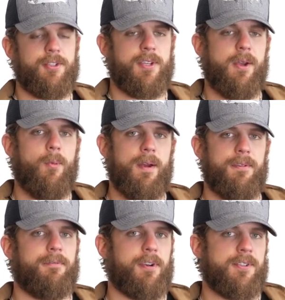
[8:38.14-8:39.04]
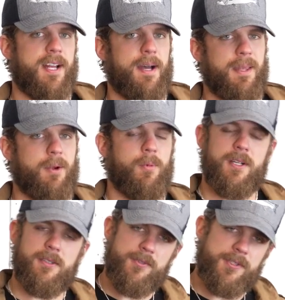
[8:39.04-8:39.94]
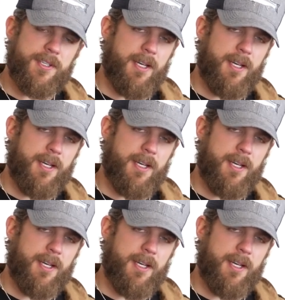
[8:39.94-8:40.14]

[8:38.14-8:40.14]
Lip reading: do get wet for the first time, they will loosen